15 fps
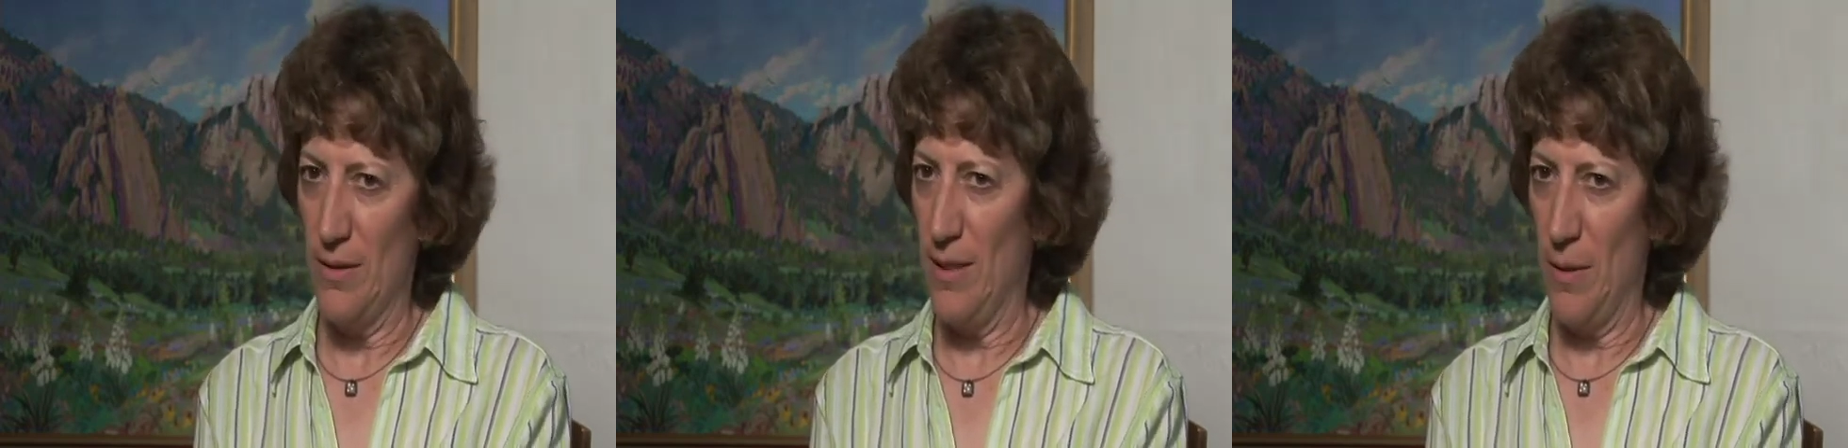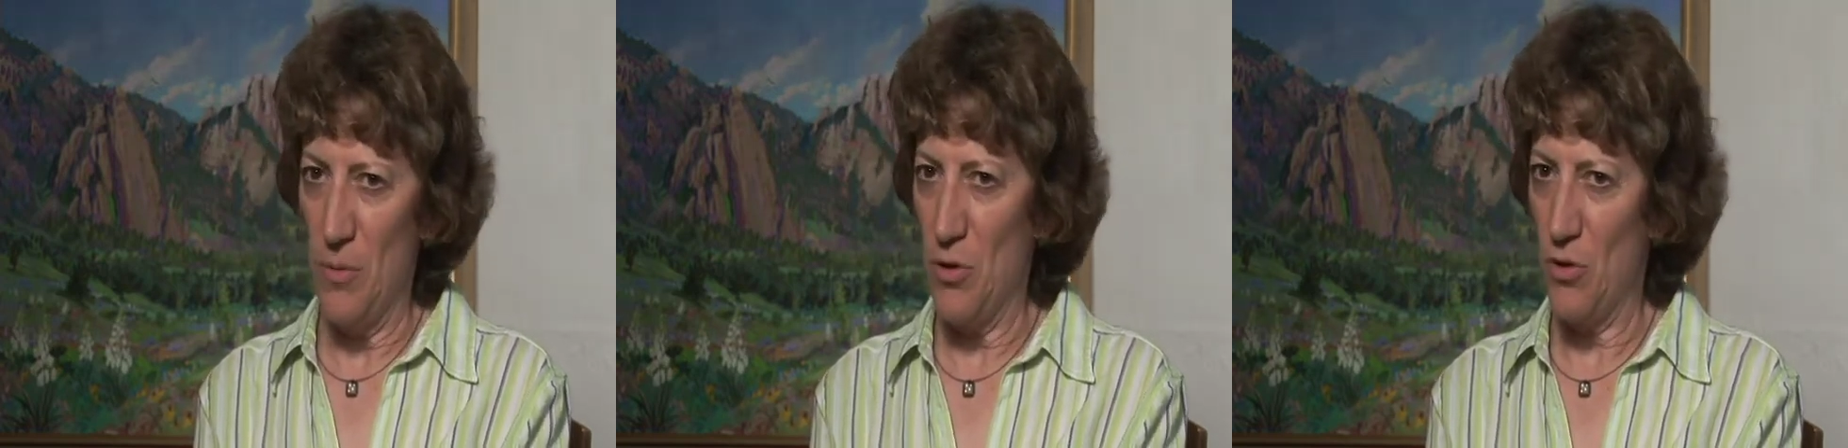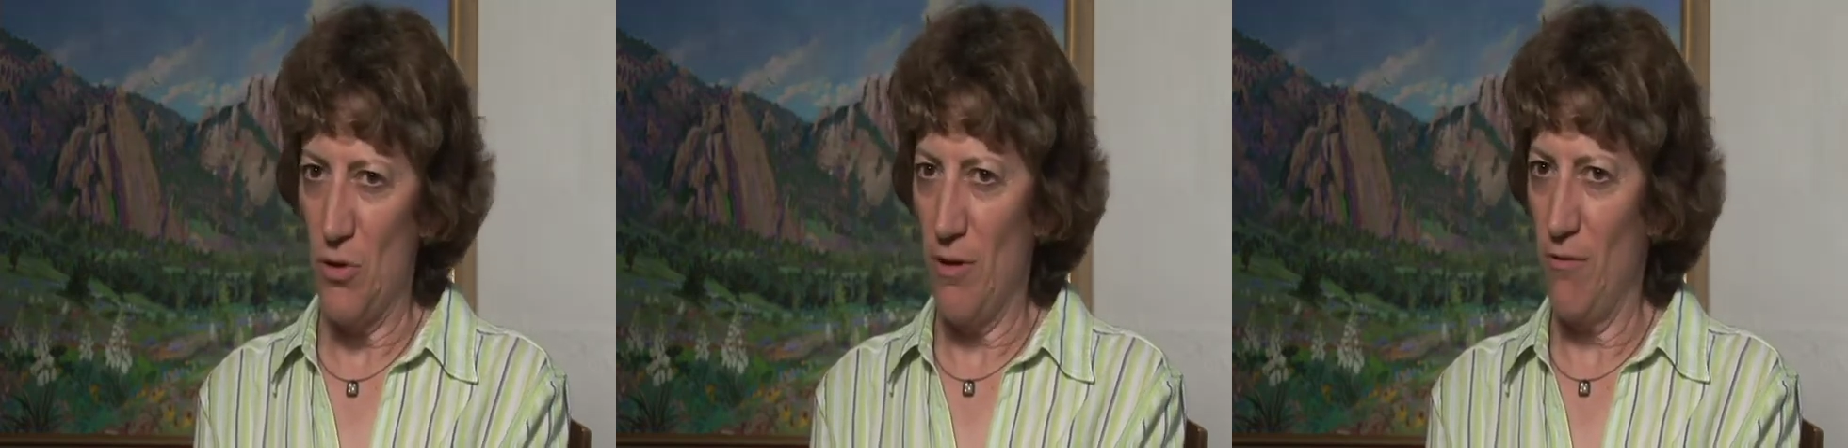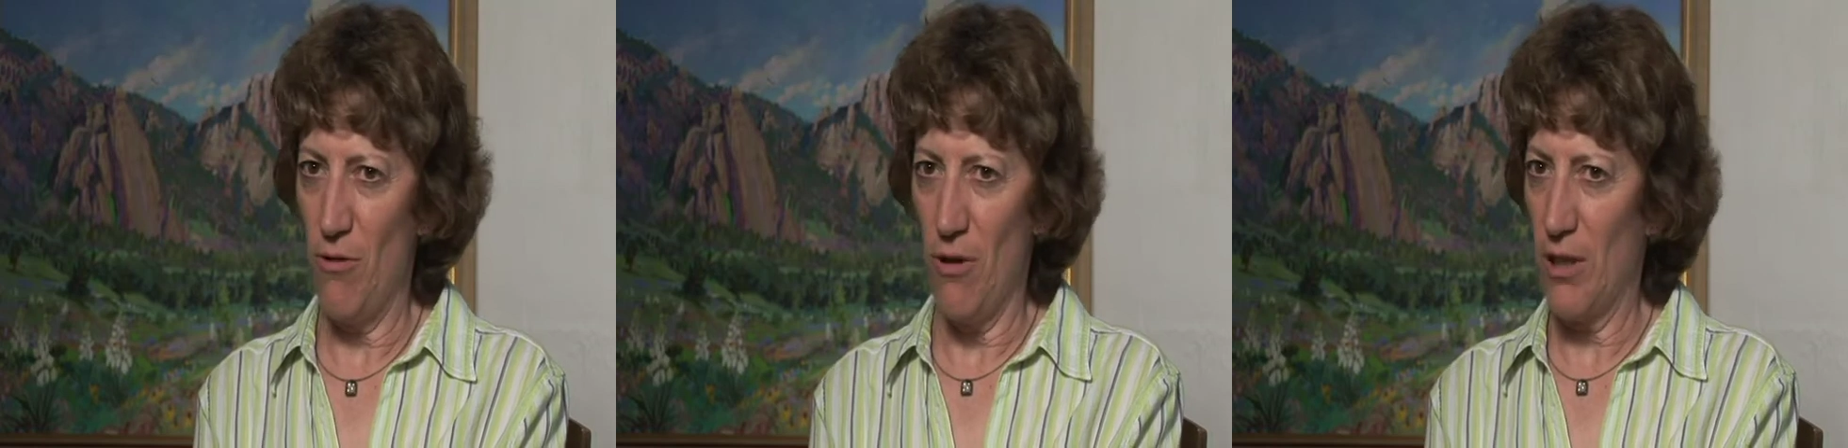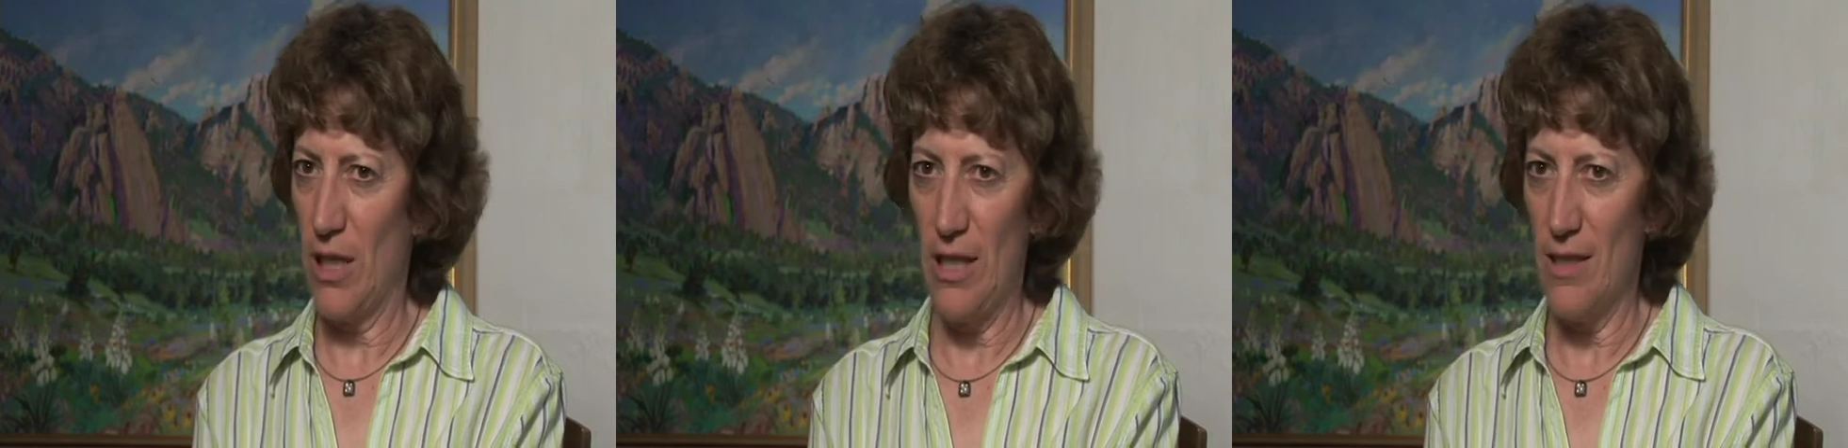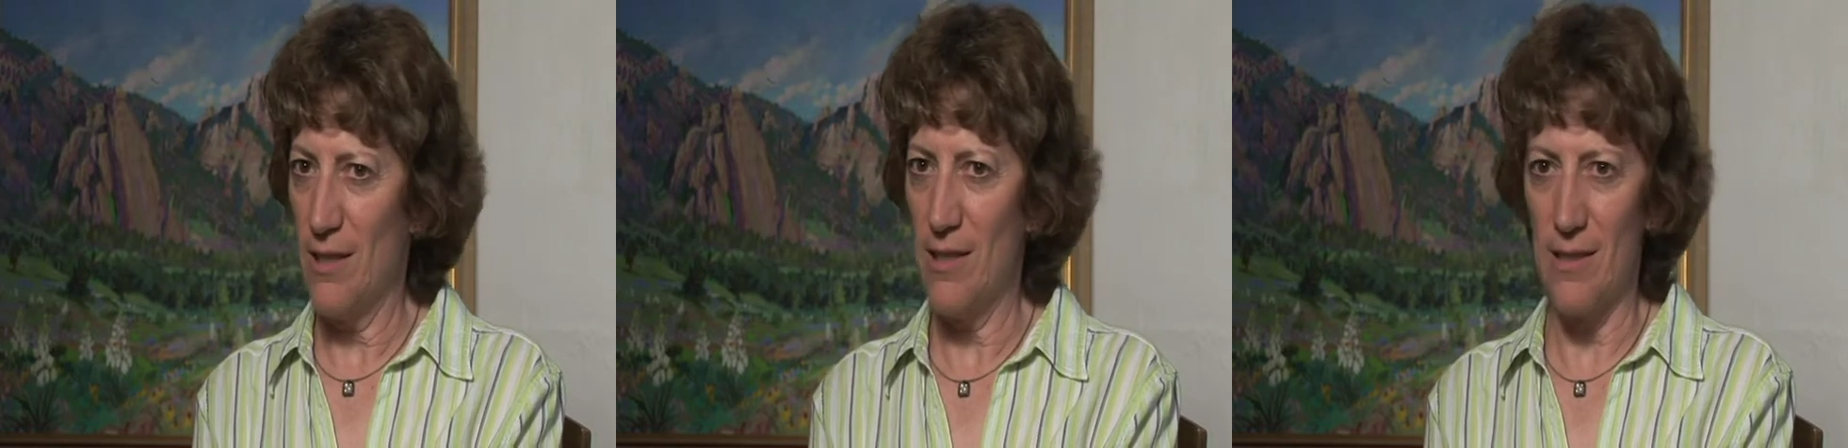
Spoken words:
demonstrate for our kids.